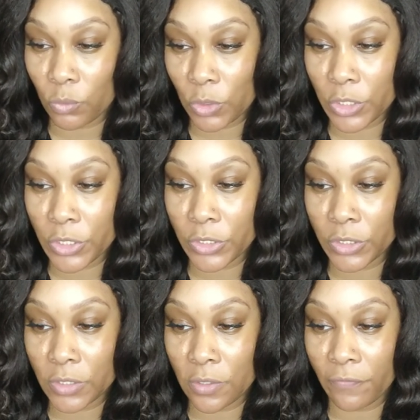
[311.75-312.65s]

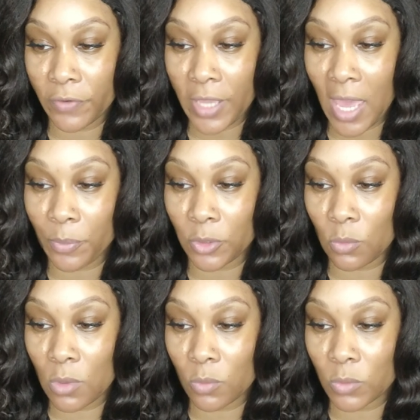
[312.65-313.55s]
was for
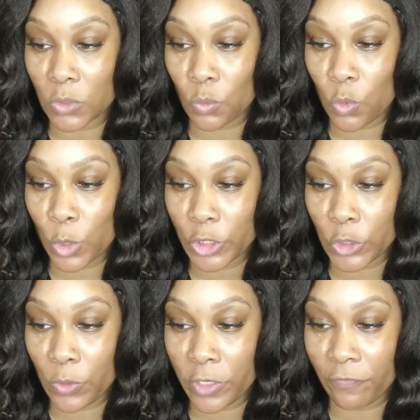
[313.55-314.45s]
Capital One was
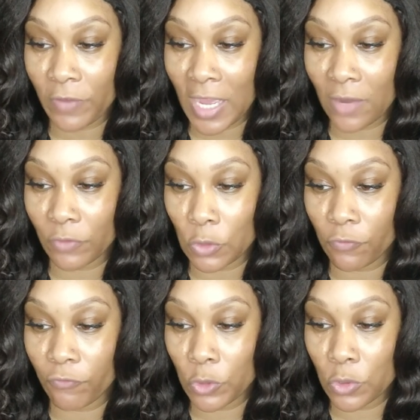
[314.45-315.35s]

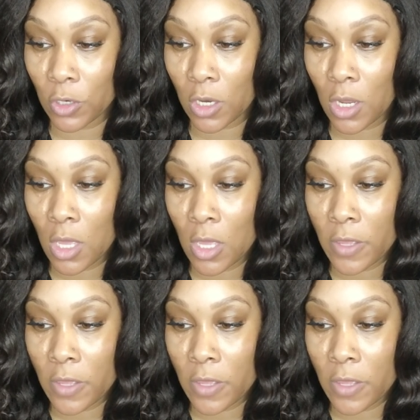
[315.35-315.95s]
125.04.